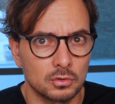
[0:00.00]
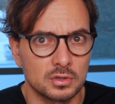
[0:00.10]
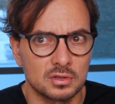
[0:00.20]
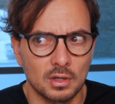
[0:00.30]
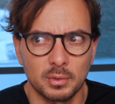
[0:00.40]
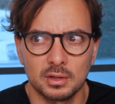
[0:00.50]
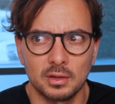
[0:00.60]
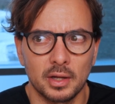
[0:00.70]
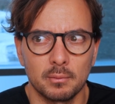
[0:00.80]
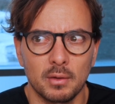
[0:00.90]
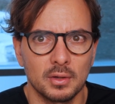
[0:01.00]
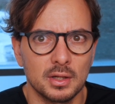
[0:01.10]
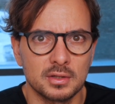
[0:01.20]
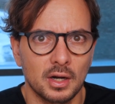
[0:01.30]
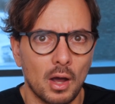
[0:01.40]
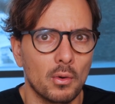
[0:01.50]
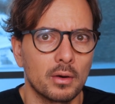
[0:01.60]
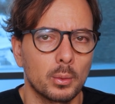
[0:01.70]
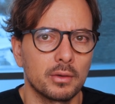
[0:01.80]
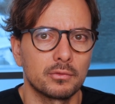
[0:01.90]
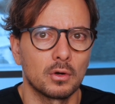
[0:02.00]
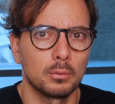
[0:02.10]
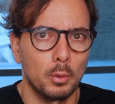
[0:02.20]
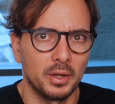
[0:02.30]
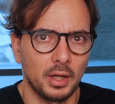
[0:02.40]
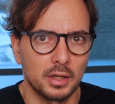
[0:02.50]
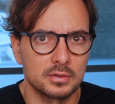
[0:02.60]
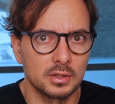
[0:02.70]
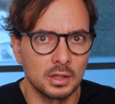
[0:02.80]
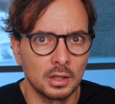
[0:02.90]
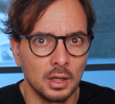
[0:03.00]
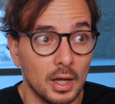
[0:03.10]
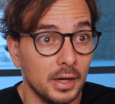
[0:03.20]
So it's a bit like maybe less than an hour away from Copenhagen city.